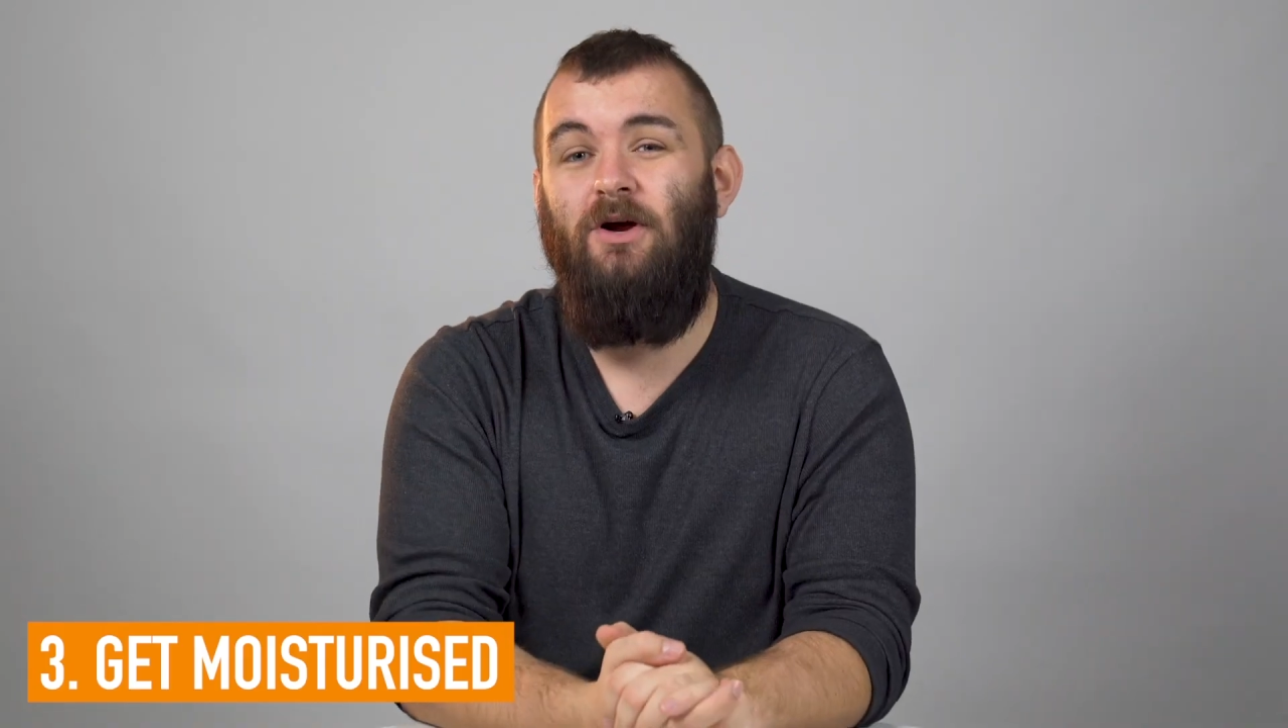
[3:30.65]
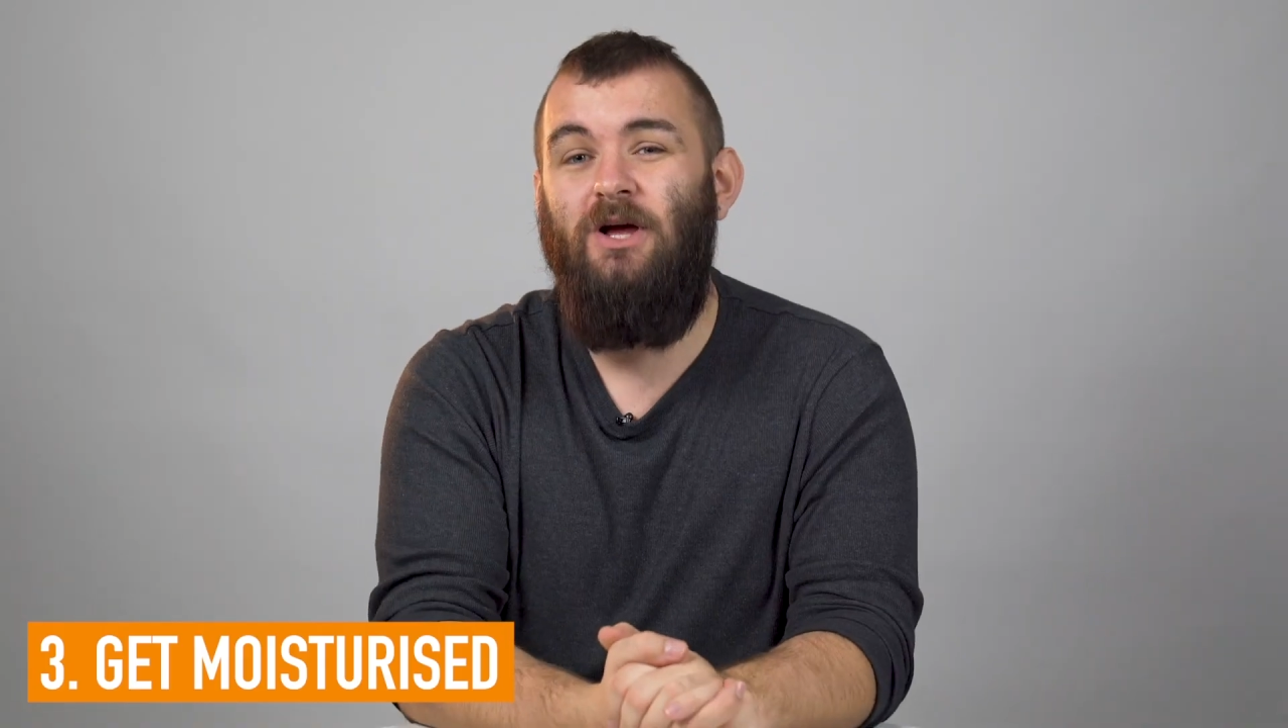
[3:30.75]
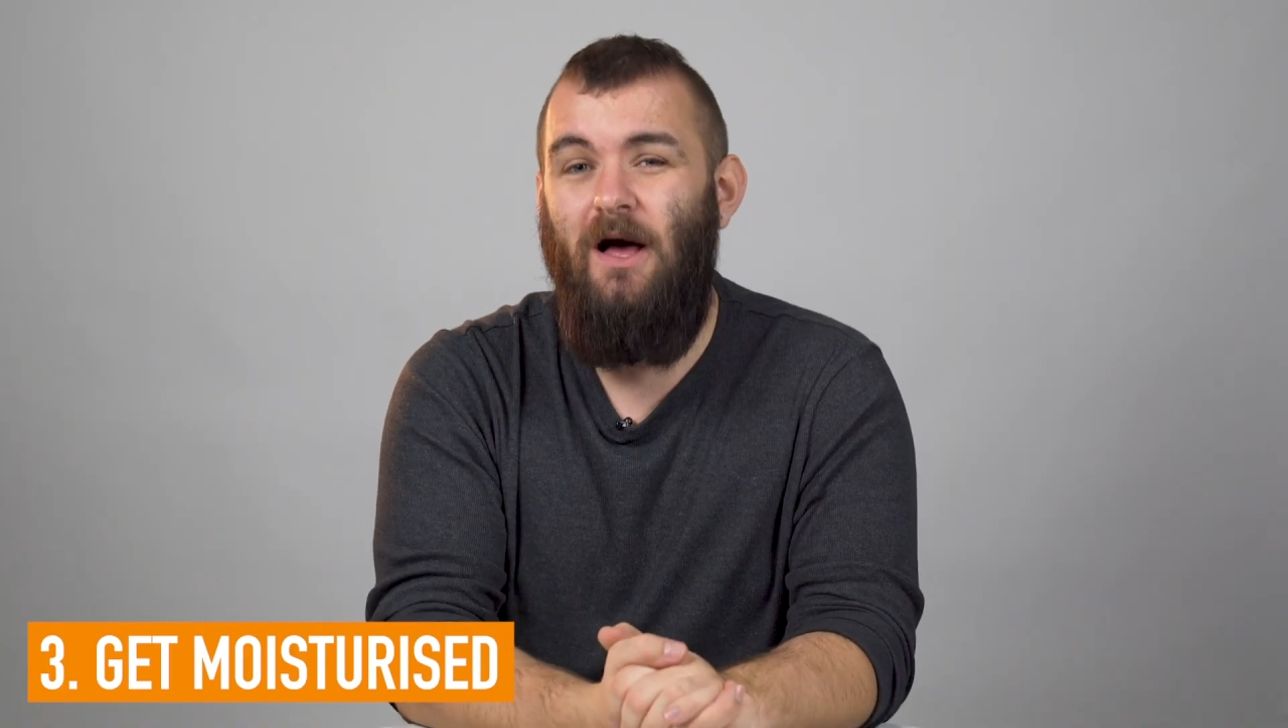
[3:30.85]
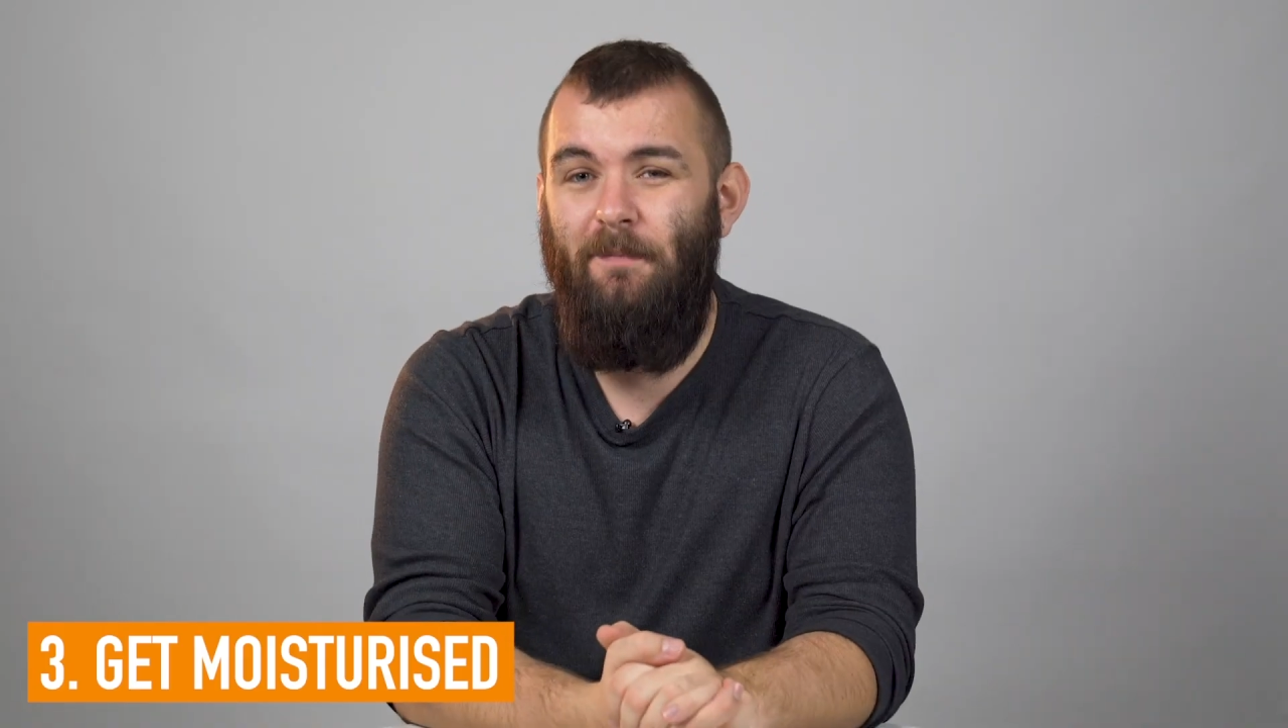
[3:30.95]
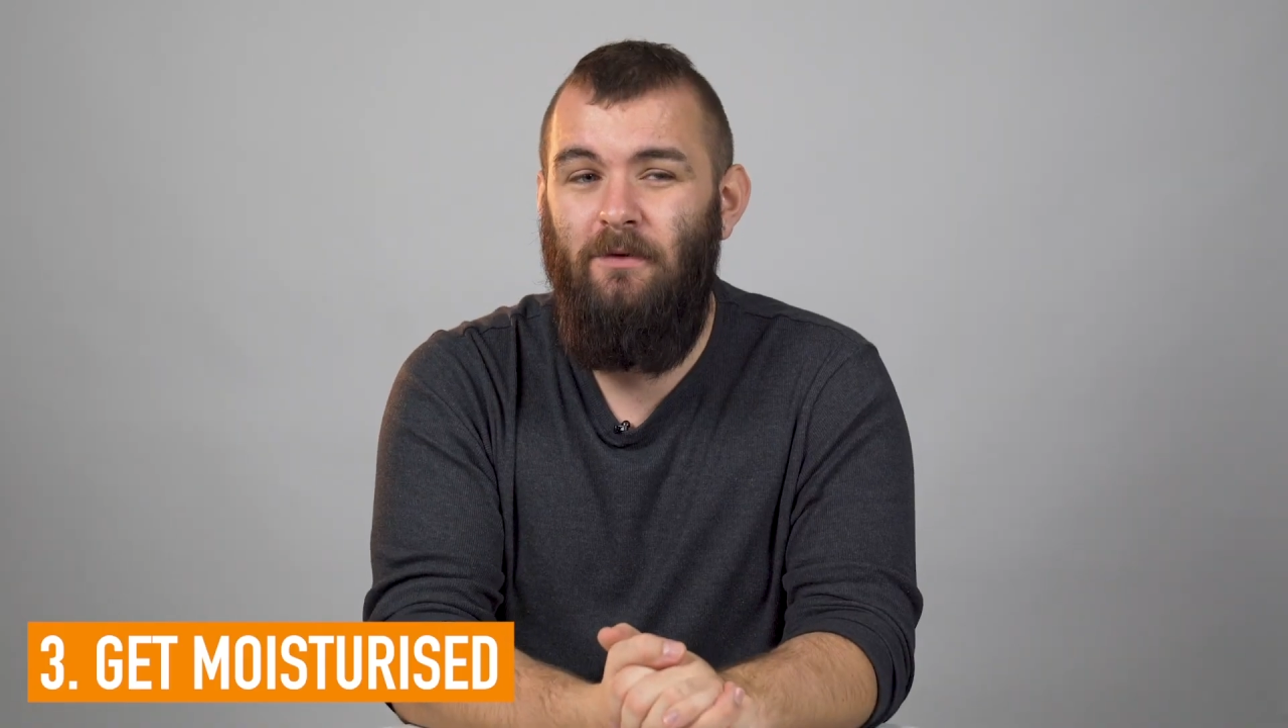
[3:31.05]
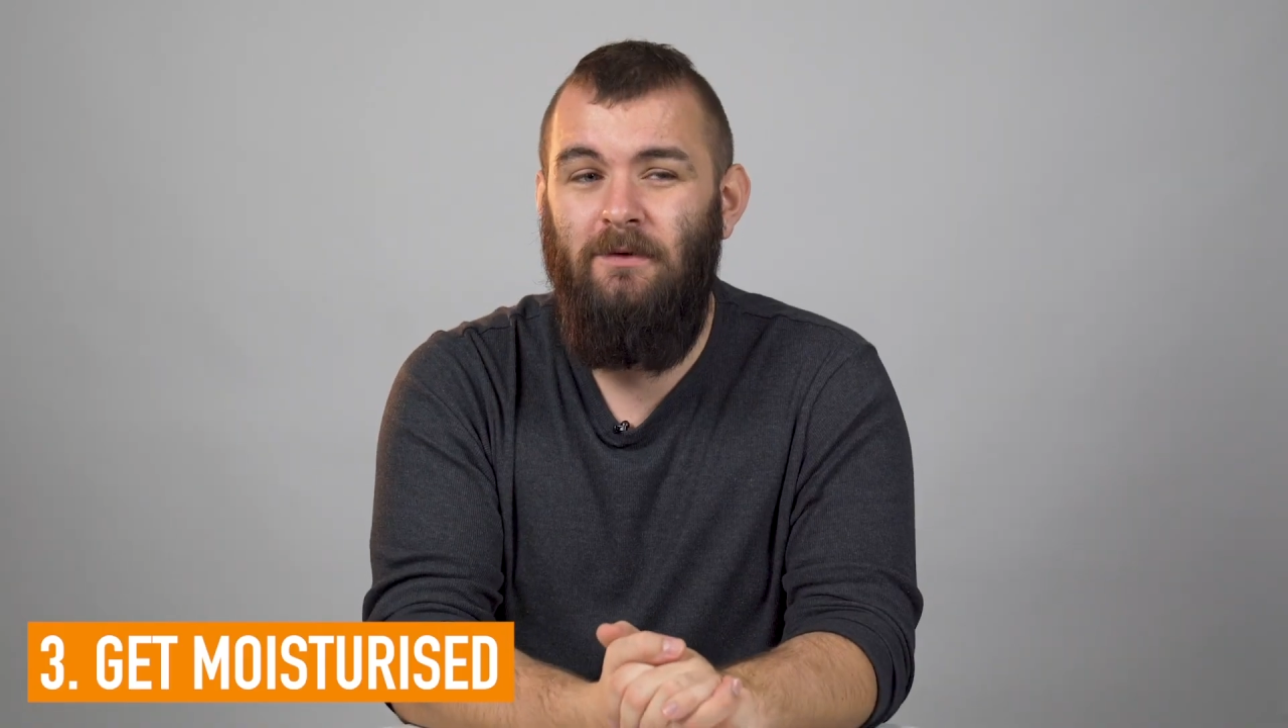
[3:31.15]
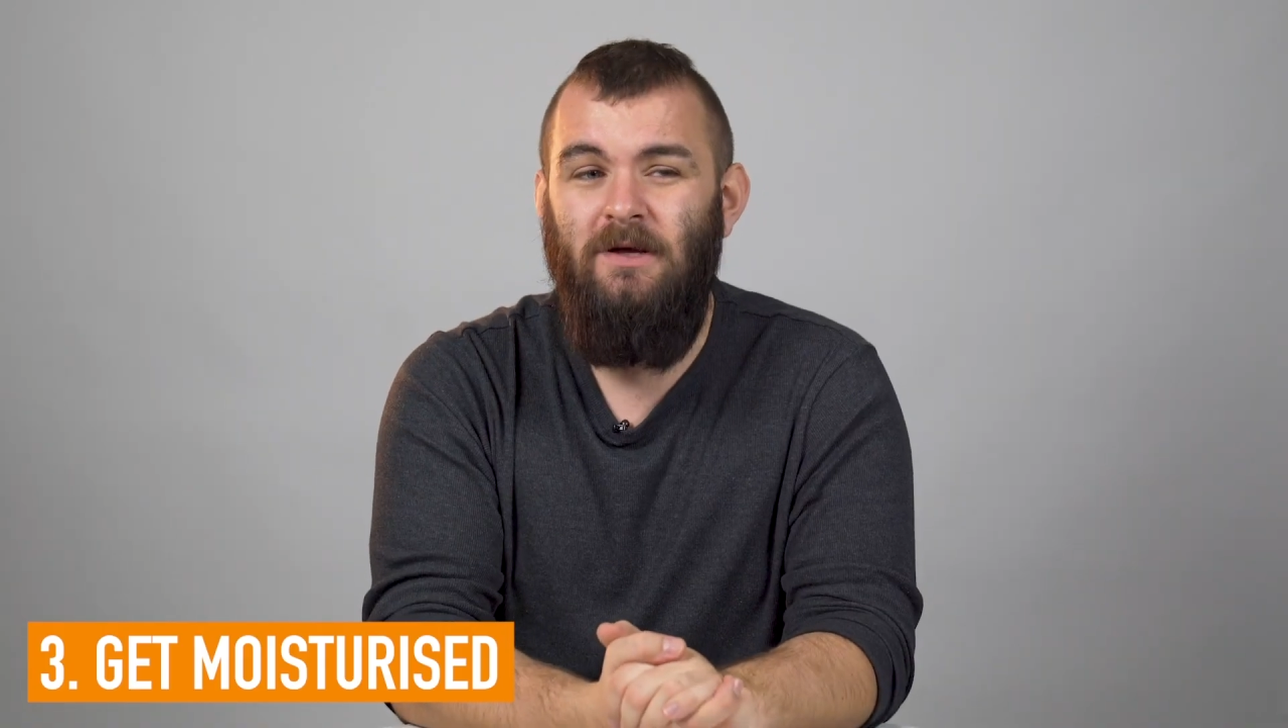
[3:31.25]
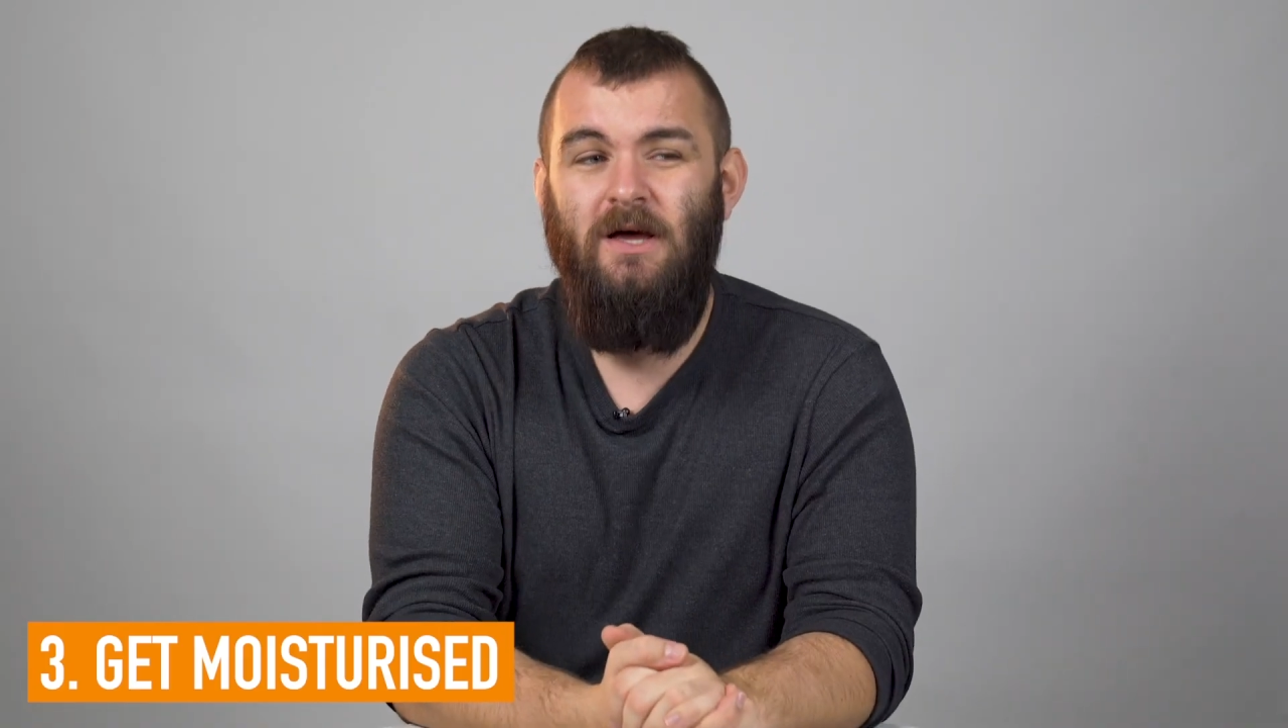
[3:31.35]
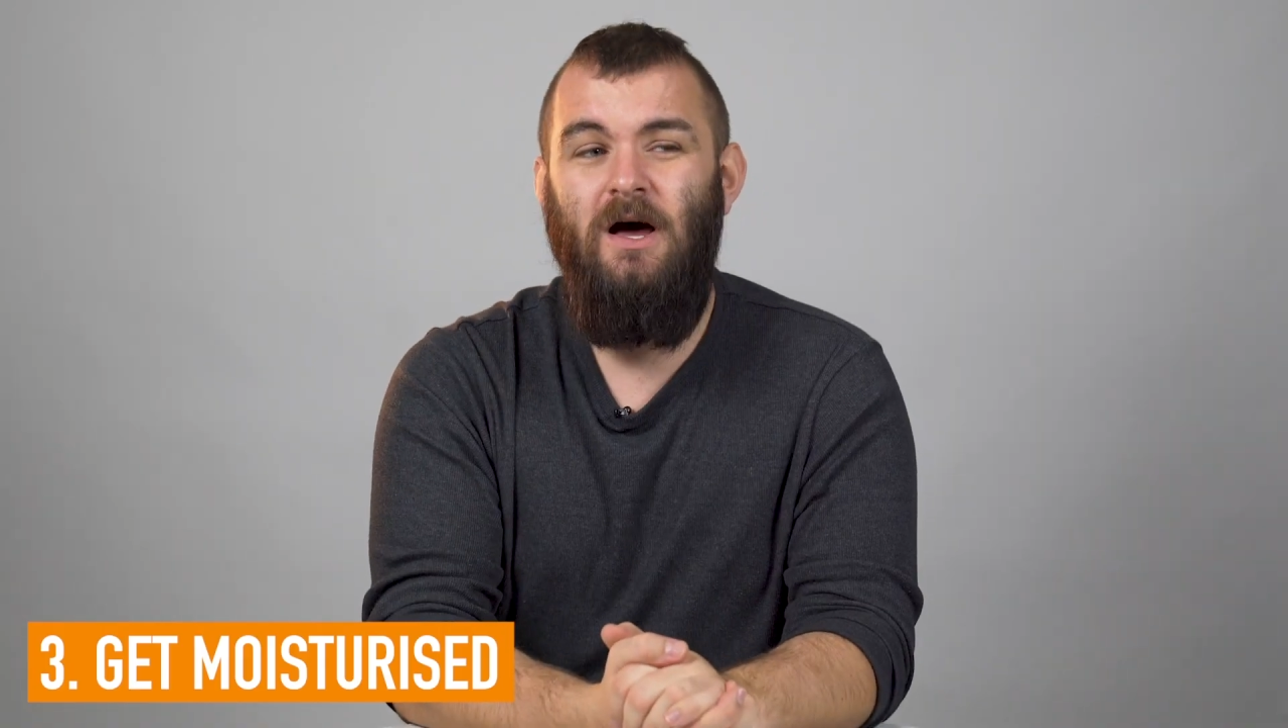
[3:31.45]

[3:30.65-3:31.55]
couple